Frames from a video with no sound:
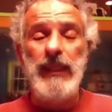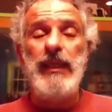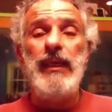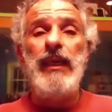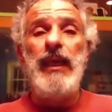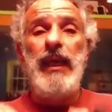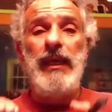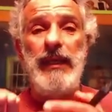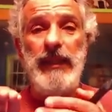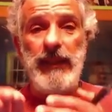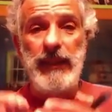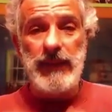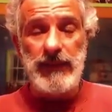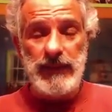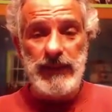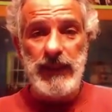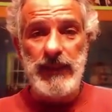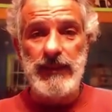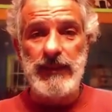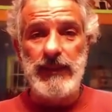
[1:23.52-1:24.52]
And
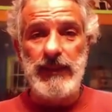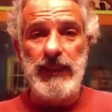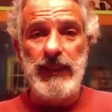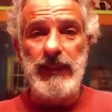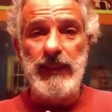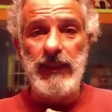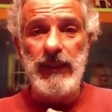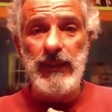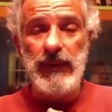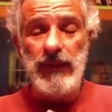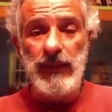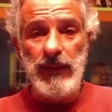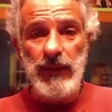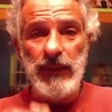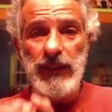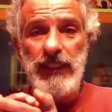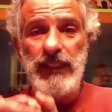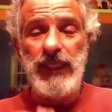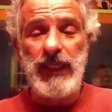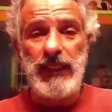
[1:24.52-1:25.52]
it is in the
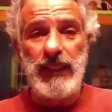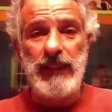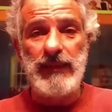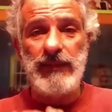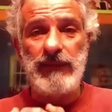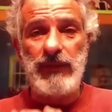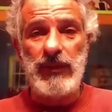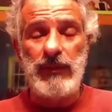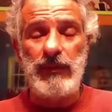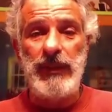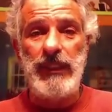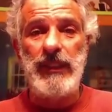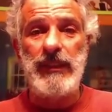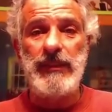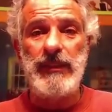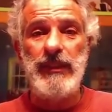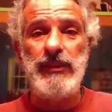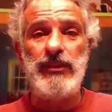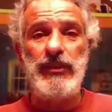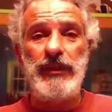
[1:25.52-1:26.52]
early decades of the 20th
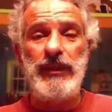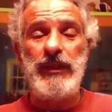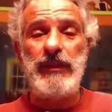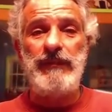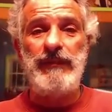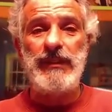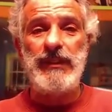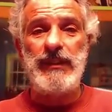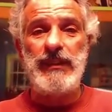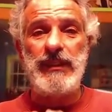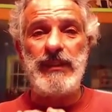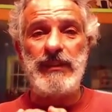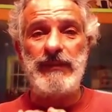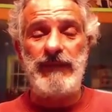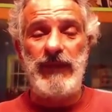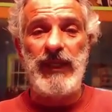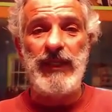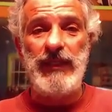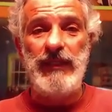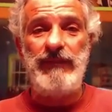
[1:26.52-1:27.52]
century that physicists
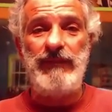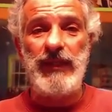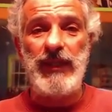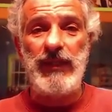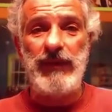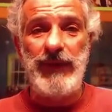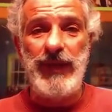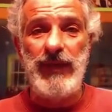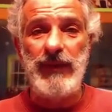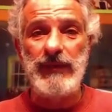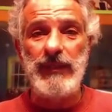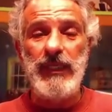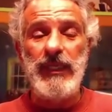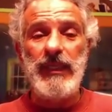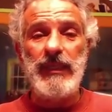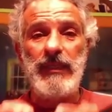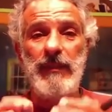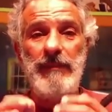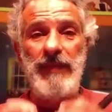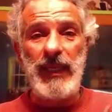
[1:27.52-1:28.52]
finally figured out
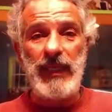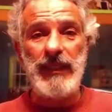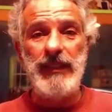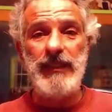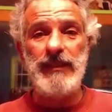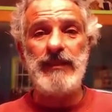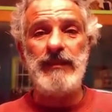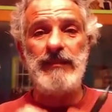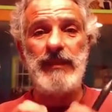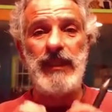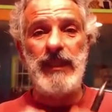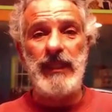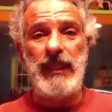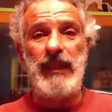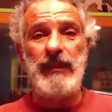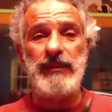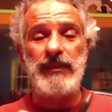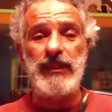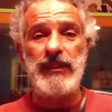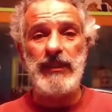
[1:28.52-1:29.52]
the mechanism that
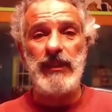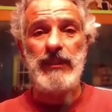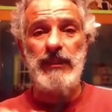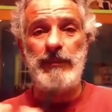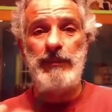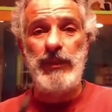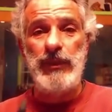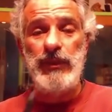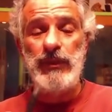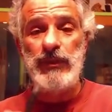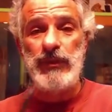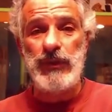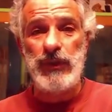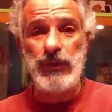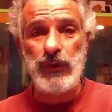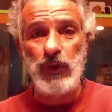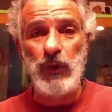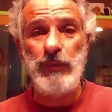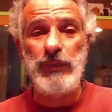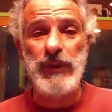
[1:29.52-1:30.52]
allows the sun to produce
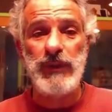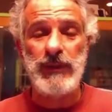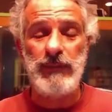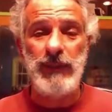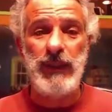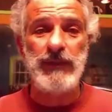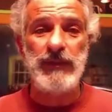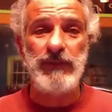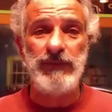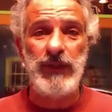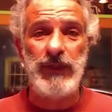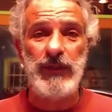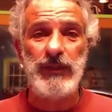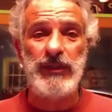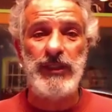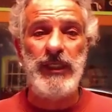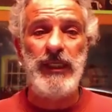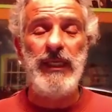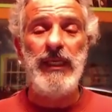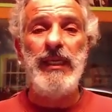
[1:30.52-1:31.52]
such copious amounts of
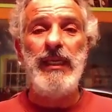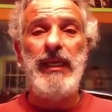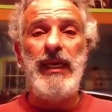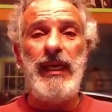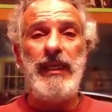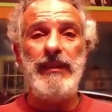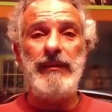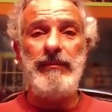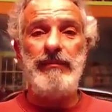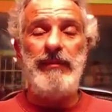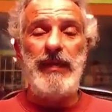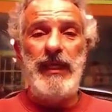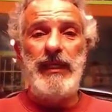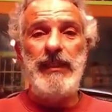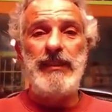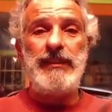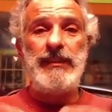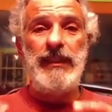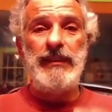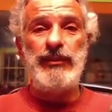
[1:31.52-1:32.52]
energy, and by
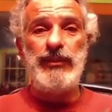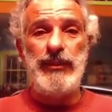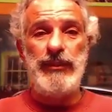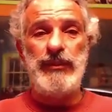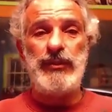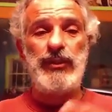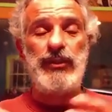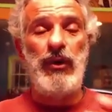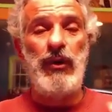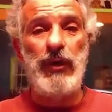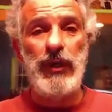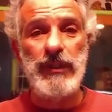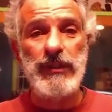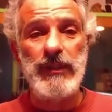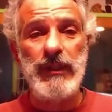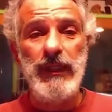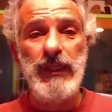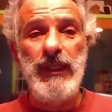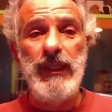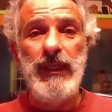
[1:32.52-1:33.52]
extension
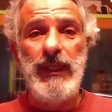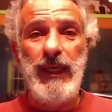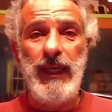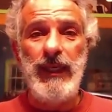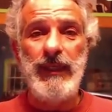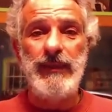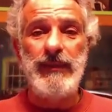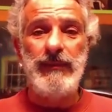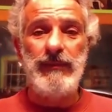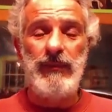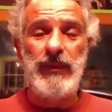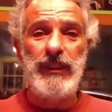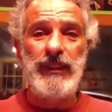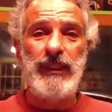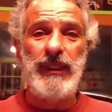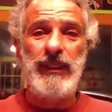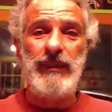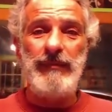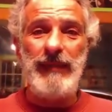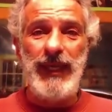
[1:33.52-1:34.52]
stars, and one
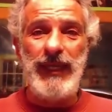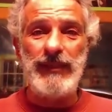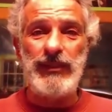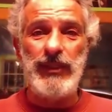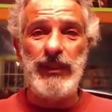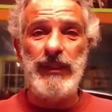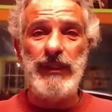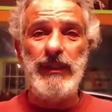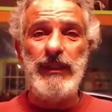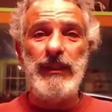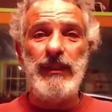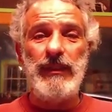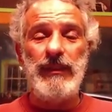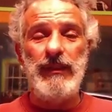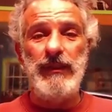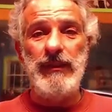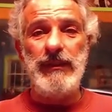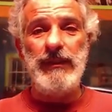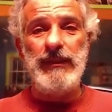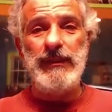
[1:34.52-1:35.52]
can imagine
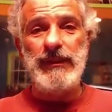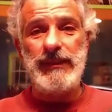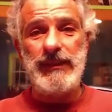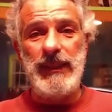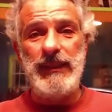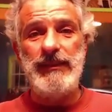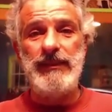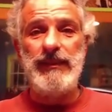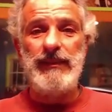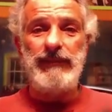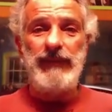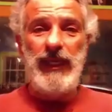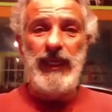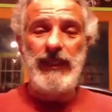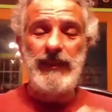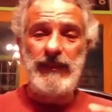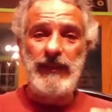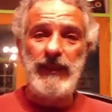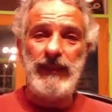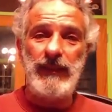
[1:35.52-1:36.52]
the sense, in
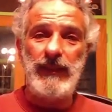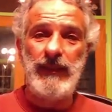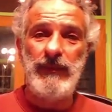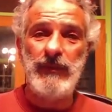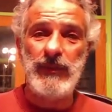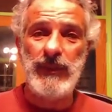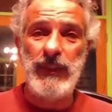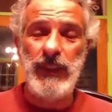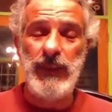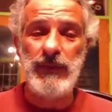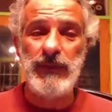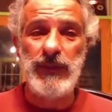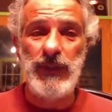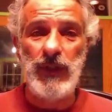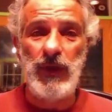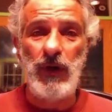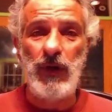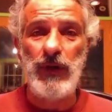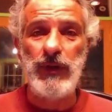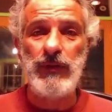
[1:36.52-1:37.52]
fact, I think it was Leo
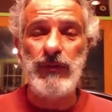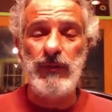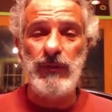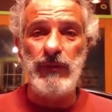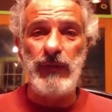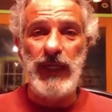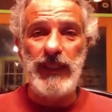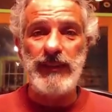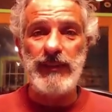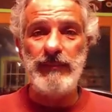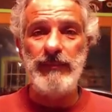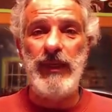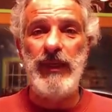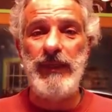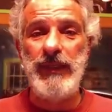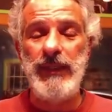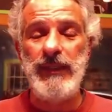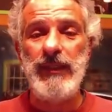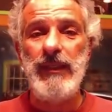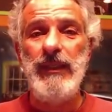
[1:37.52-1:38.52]
Szilard who writes
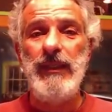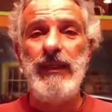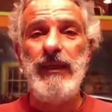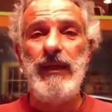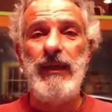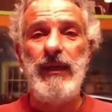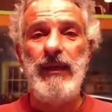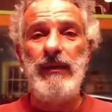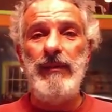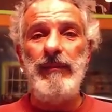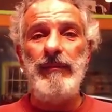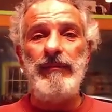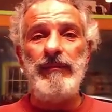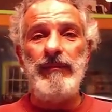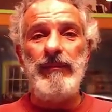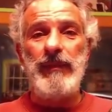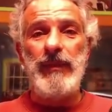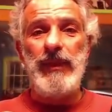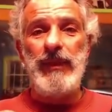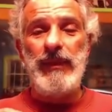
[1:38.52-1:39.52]
about it,
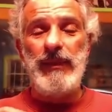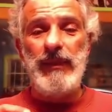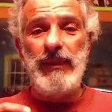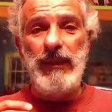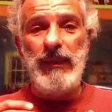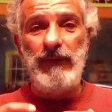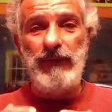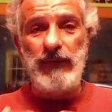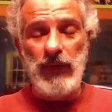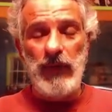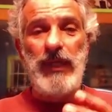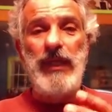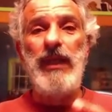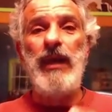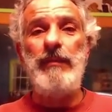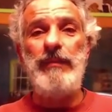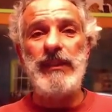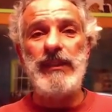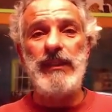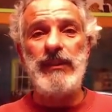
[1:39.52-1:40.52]
of
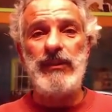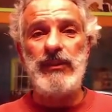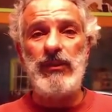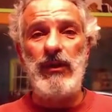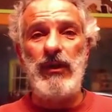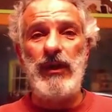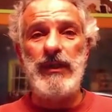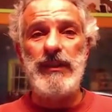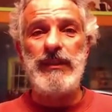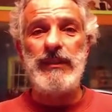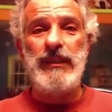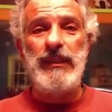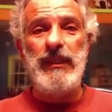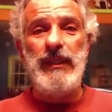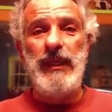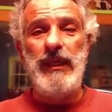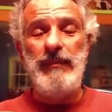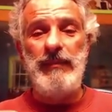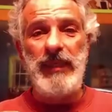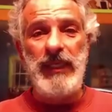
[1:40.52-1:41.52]
looking up at the stars
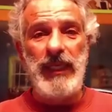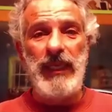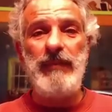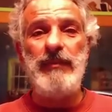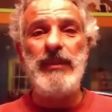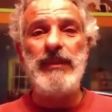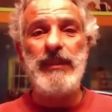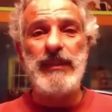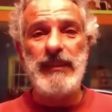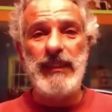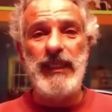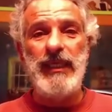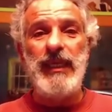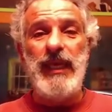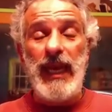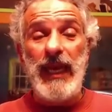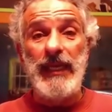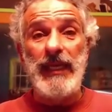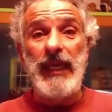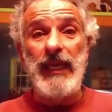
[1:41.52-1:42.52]
and being able to
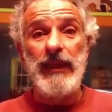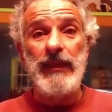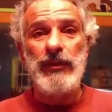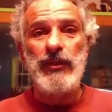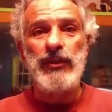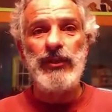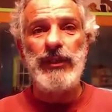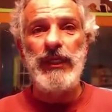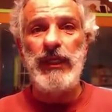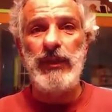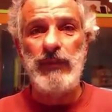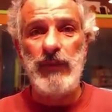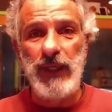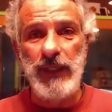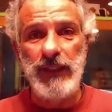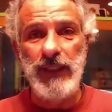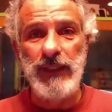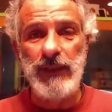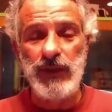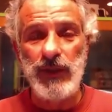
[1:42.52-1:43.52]
say, and I understand
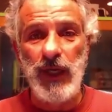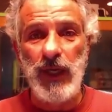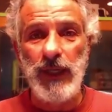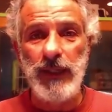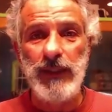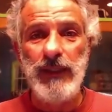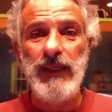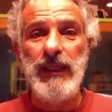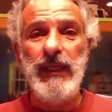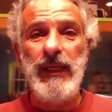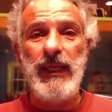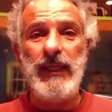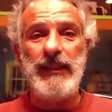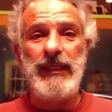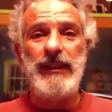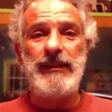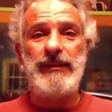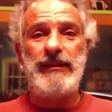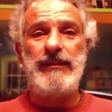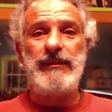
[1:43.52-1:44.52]
why they shine,
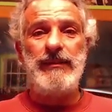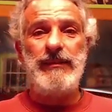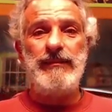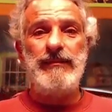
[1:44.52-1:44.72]
and that's